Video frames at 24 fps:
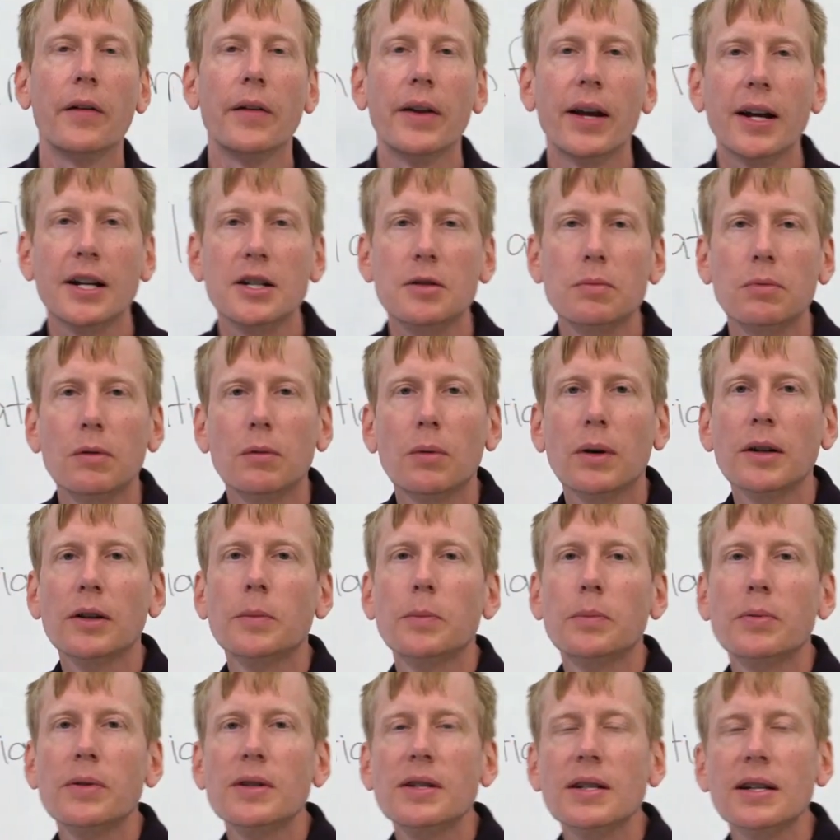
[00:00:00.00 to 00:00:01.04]
Next, we want to
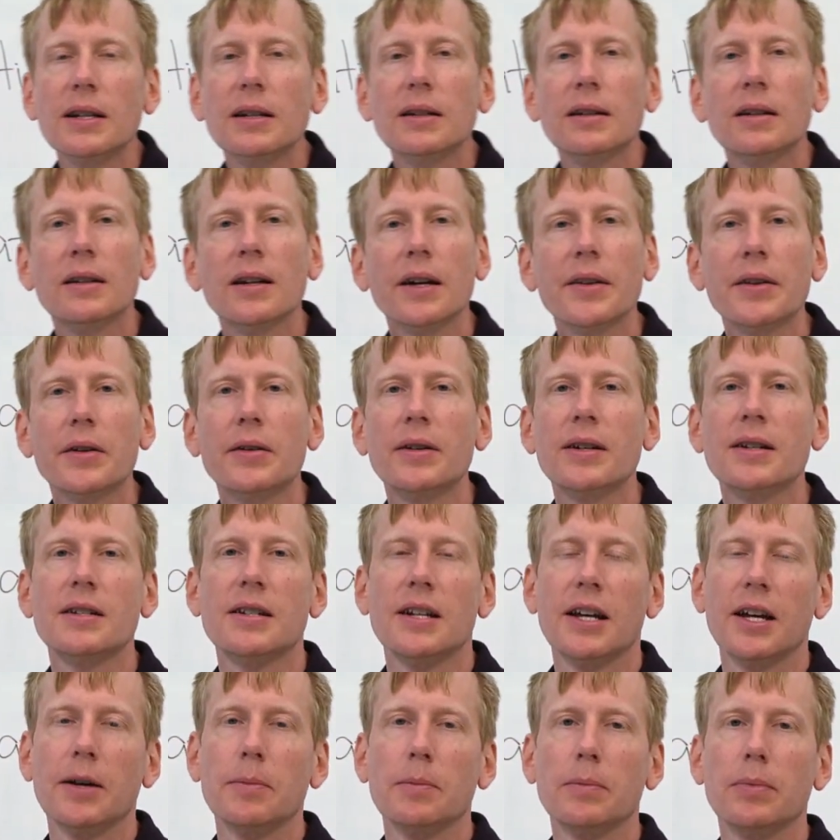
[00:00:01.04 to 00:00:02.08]
present another
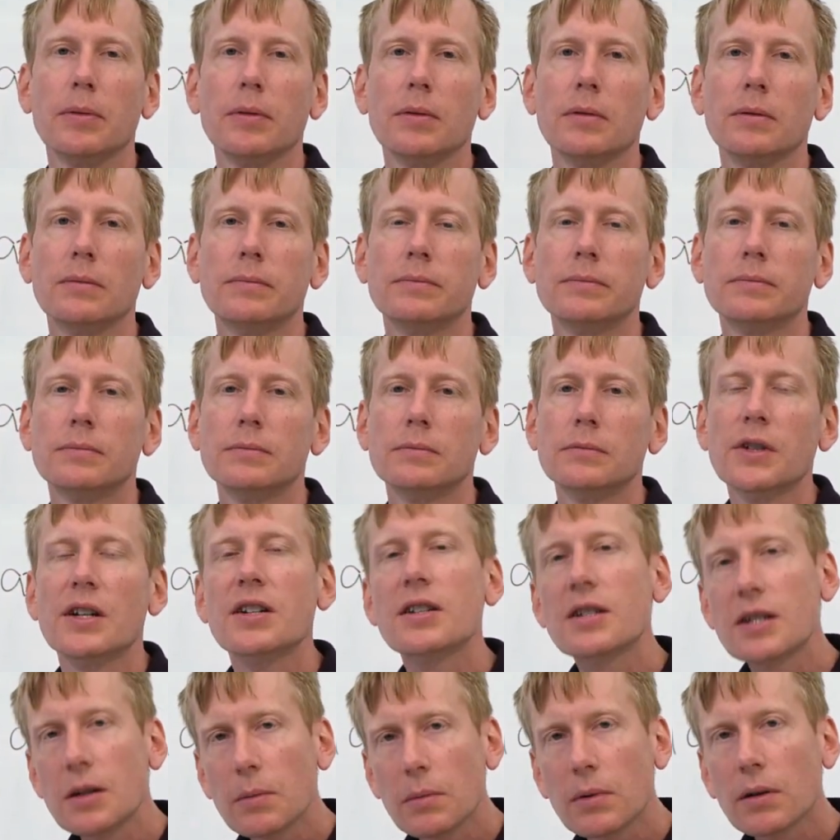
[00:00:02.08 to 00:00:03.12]
example,
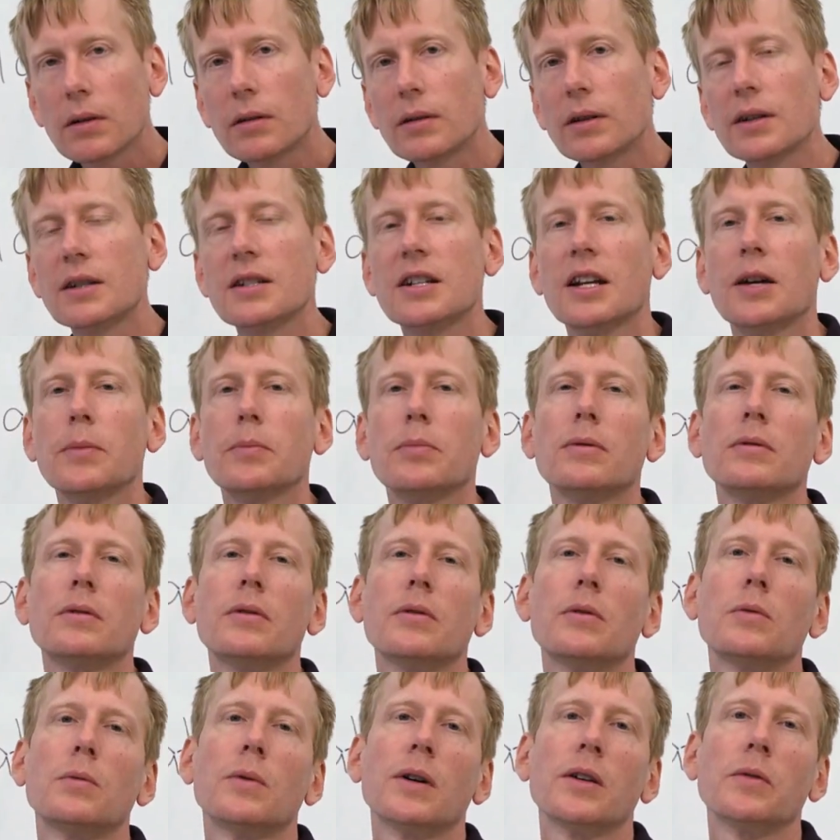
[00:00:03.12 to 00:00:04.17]
similar example
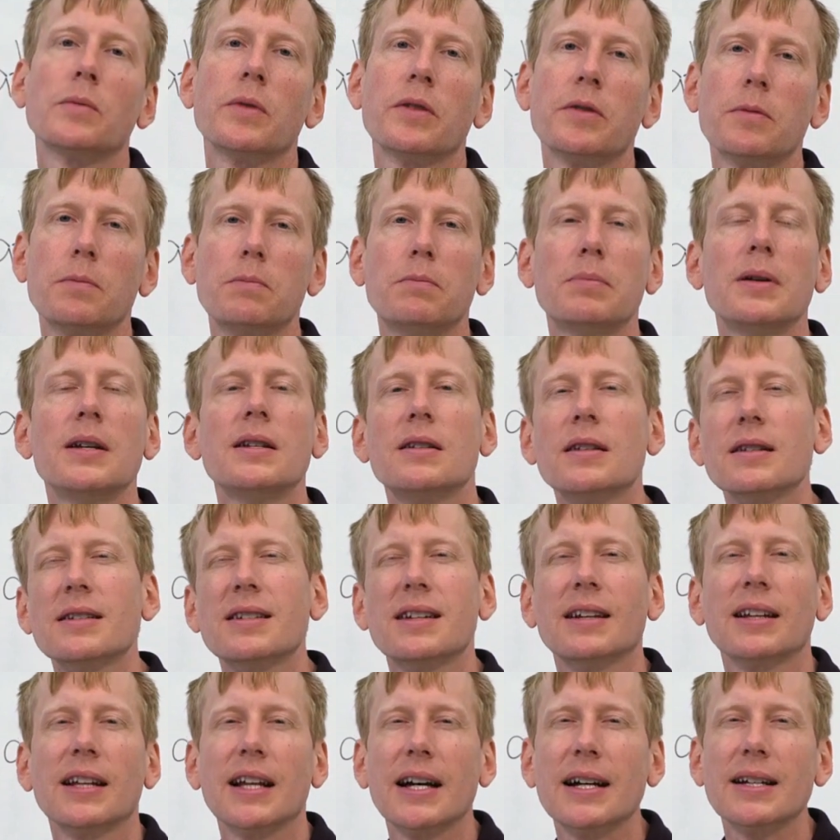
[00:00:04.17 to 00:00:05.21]
to the one with pizzas
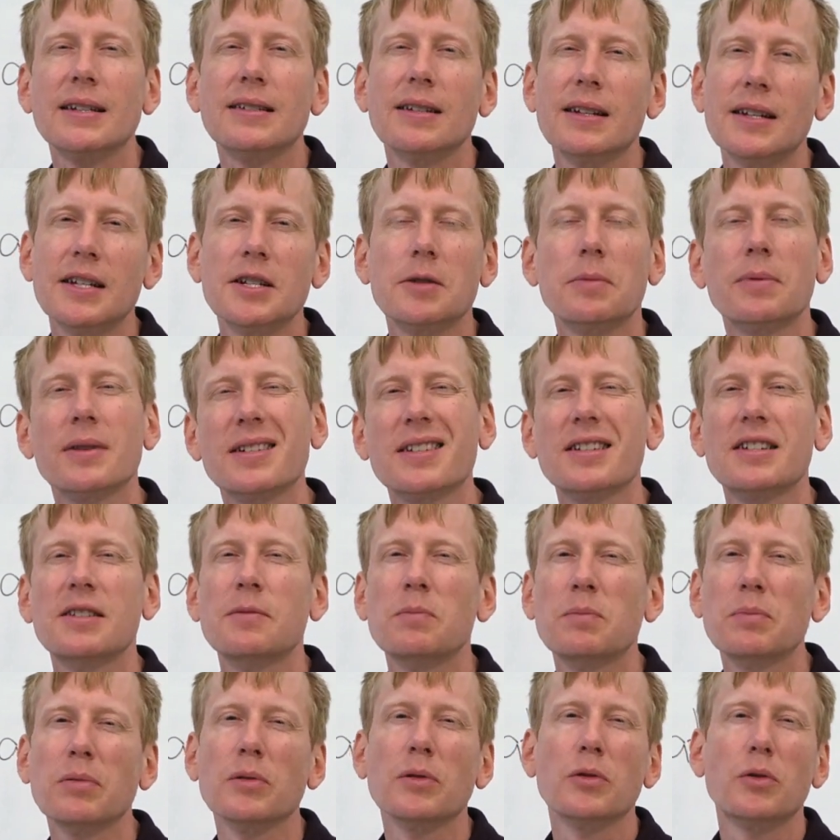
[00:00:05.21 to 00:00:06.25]
and lattes, with a
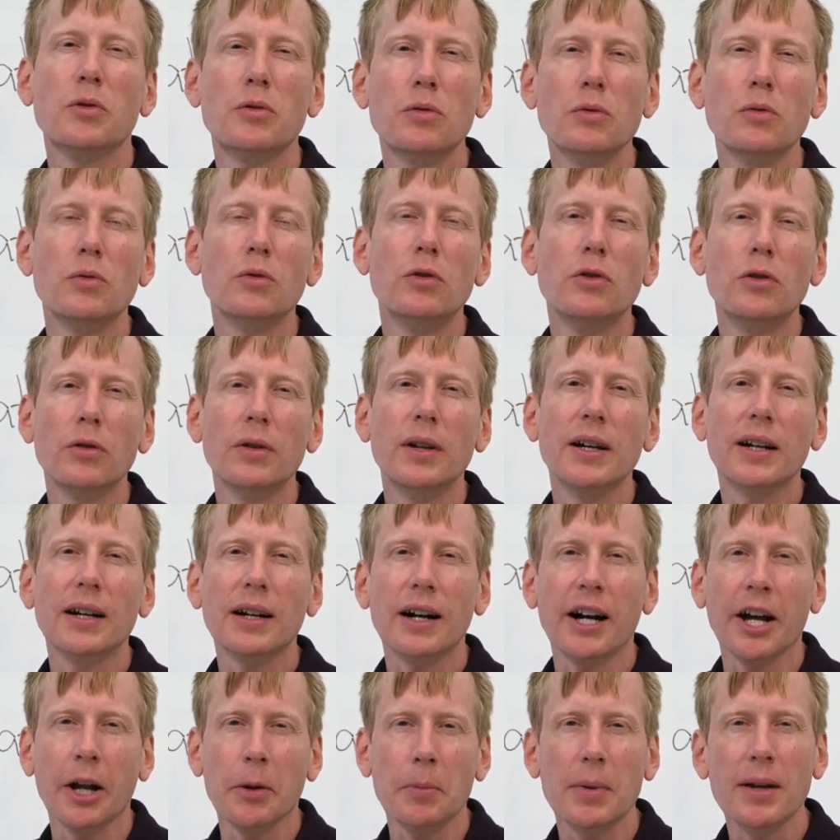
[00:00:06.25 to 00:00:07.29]
simple two-good
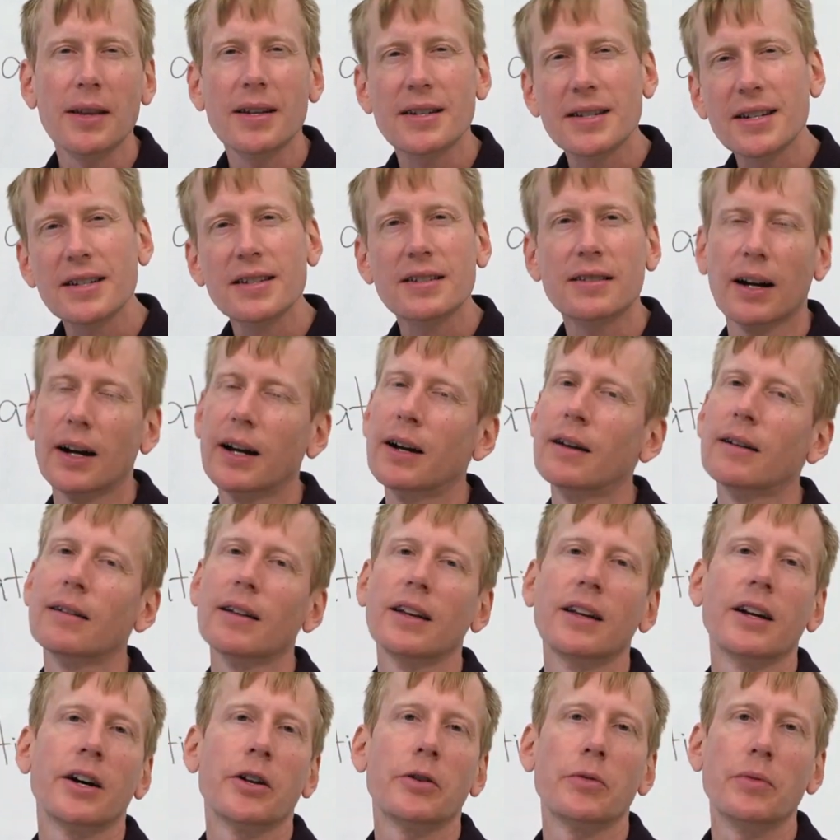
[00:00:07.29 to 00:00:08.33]
economy that's
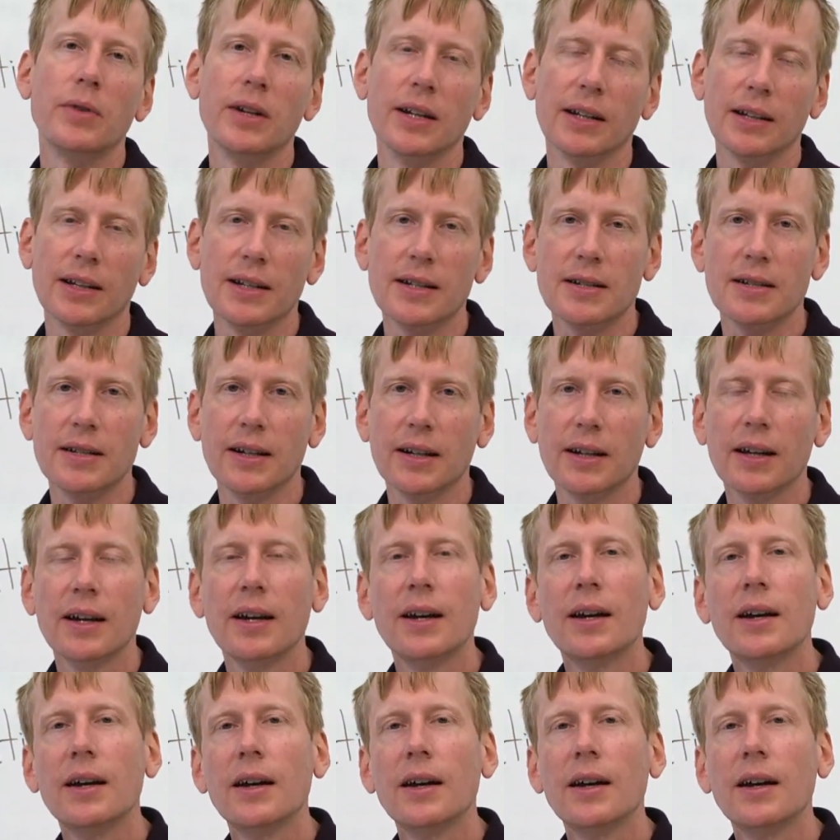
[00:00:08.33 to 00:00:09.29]
entirely unrealistic,